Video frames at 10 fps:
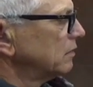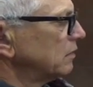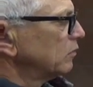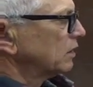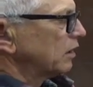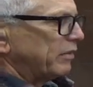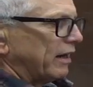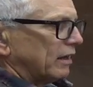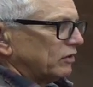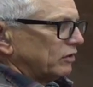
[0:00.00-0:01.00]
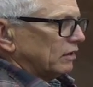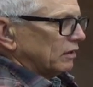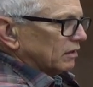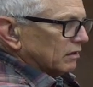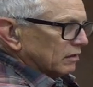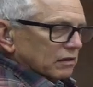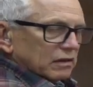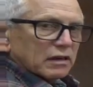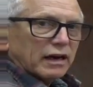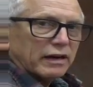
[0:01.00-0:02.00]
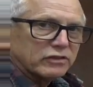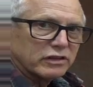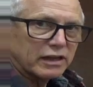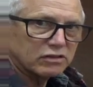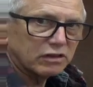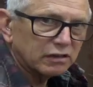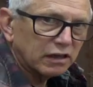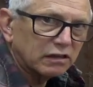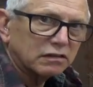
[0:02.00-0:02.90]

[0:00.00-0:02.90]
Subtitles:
and we'll come back to you after that's all done.